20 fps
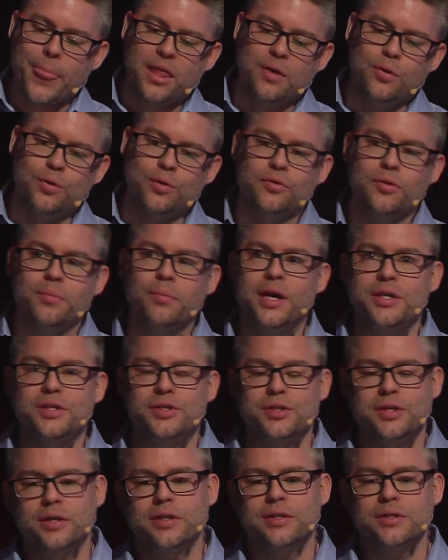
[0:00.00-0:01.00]

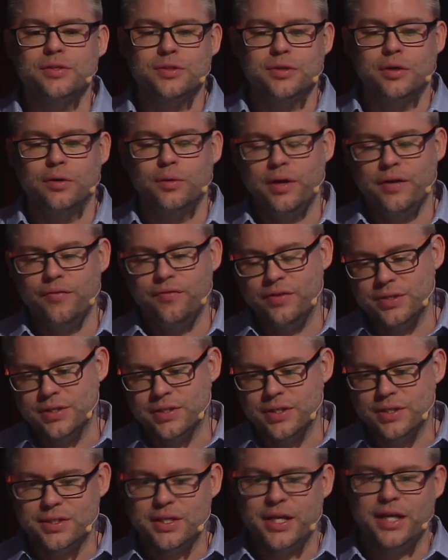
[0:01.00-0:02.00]
automation. So if it's
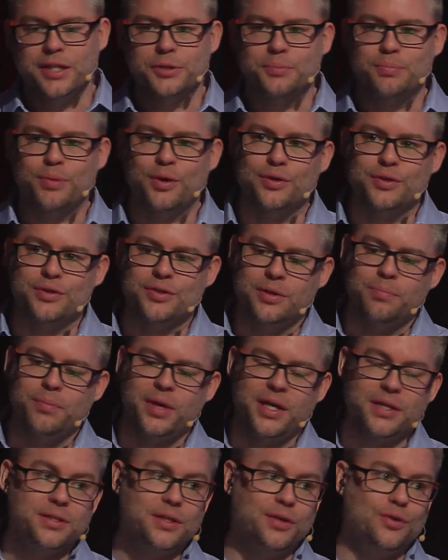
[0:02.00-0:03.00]
a salesperson
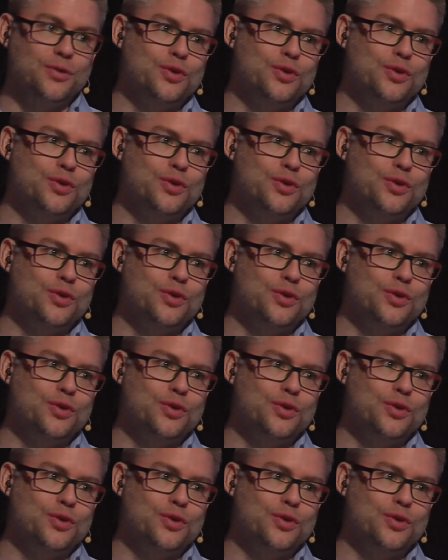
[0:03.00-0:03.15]
based in New